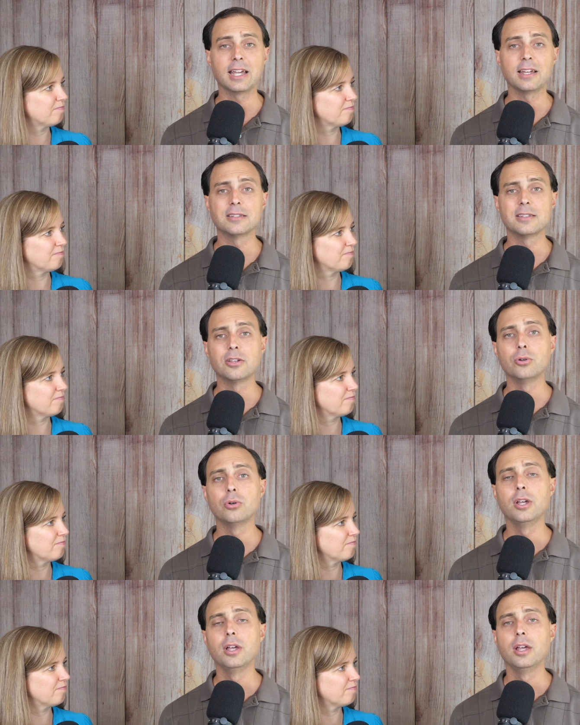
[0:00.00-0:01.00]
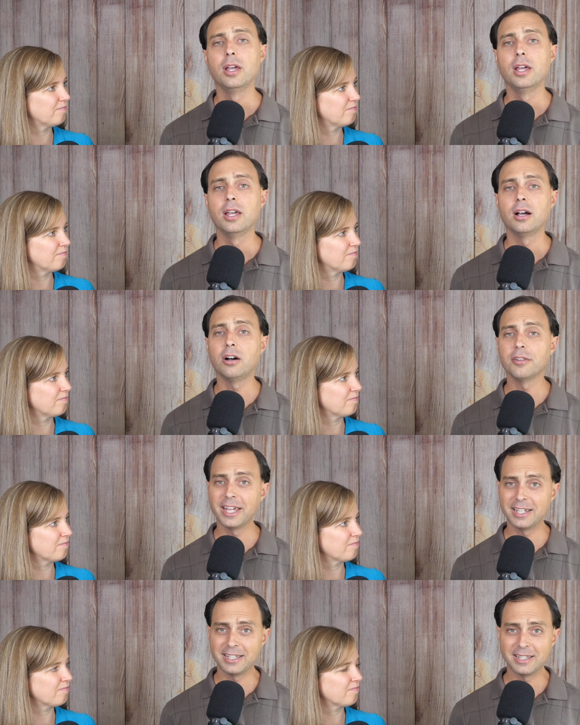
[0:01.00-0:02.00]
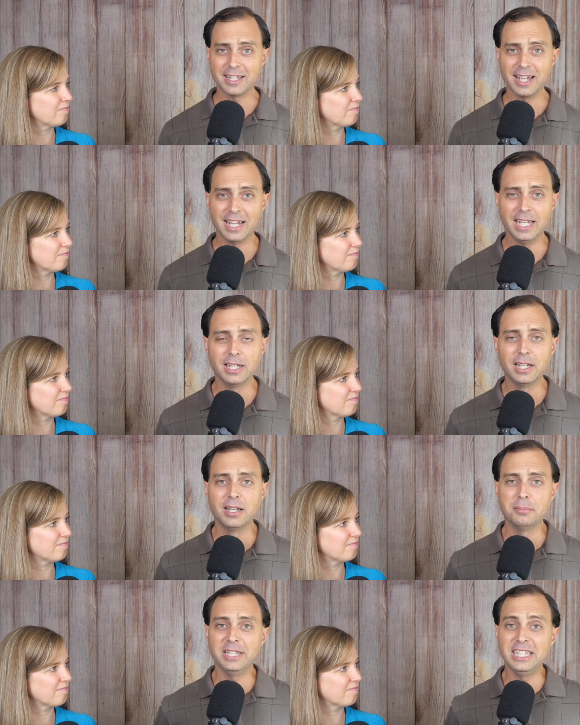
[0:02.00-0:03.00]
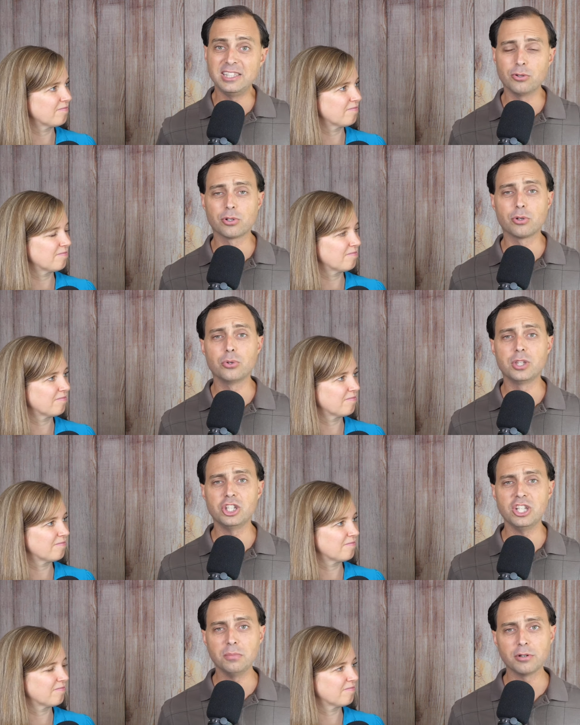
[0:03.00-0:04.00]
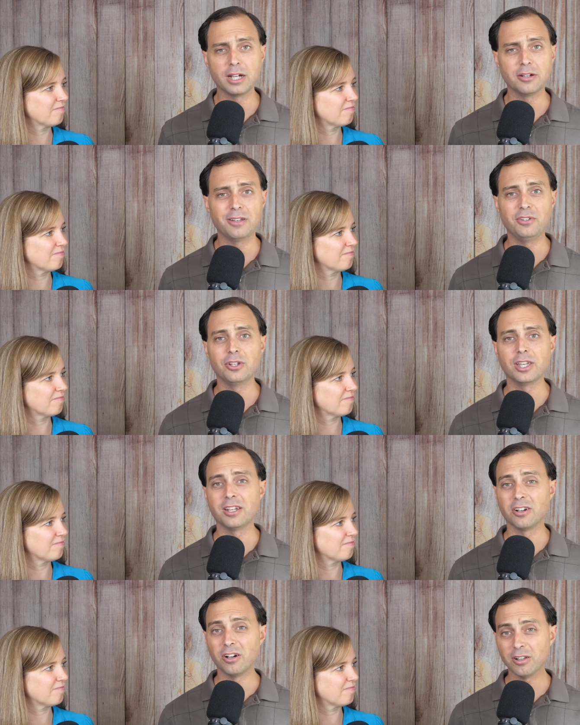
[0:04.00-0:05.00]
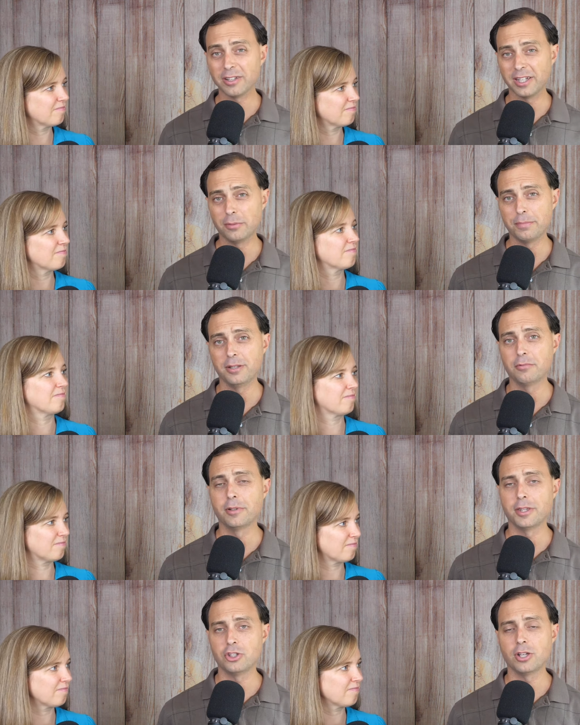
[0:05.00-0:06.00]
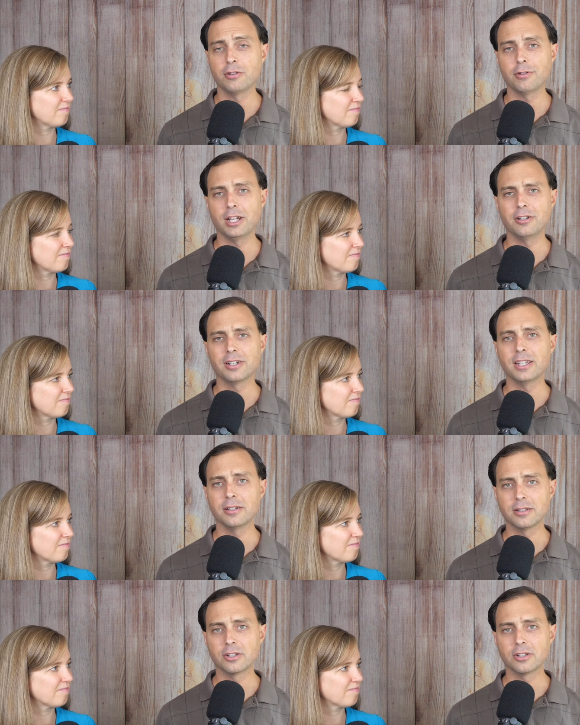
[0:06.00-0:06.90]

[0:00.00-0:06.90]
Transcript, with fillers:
Speaker 1: that. So, all that to say, please don't go the cheap route if you can at all help it with a generator. Get